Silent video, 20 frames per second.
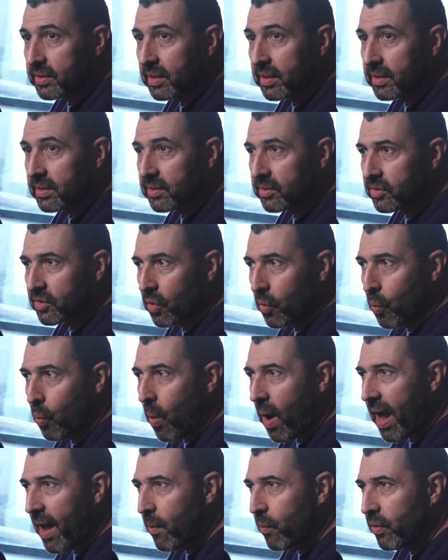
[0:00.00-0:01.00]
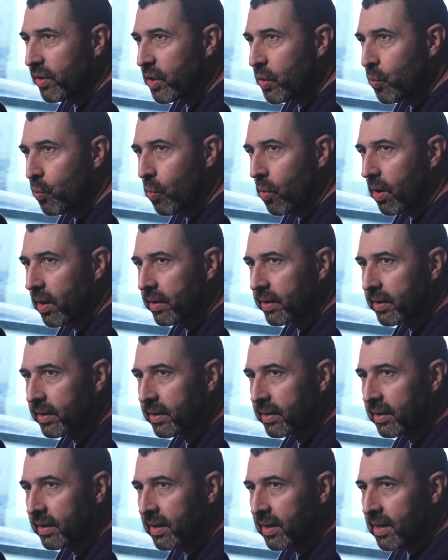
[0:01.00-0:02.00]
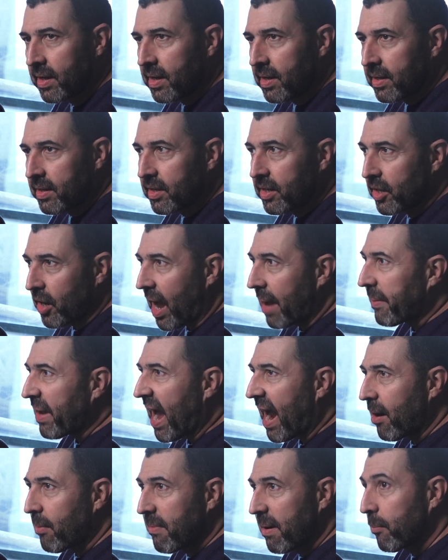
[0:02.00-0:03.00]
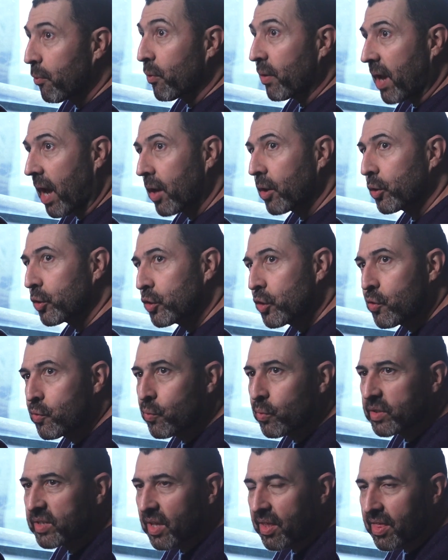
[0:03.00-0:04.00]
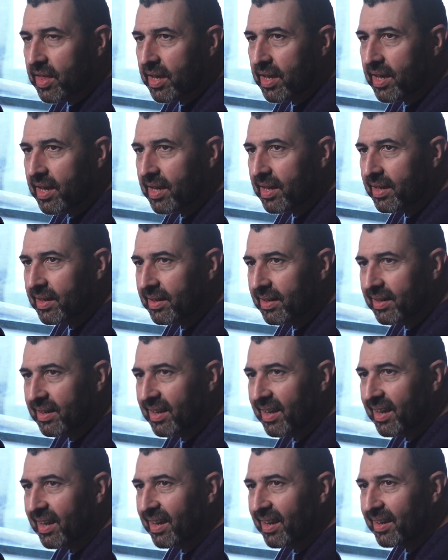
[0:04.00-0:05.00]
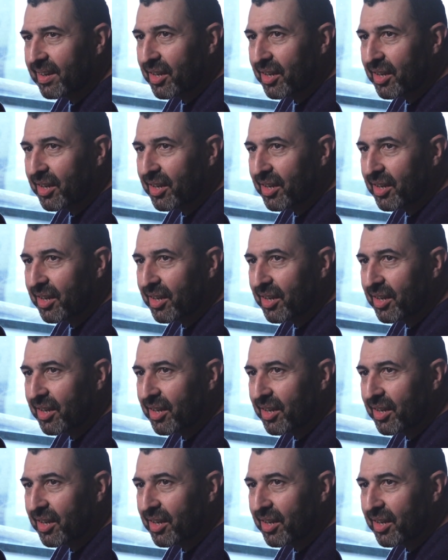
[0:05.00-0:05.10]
It's so why would you want to, I mean, I remember when auto-tune was a thing, and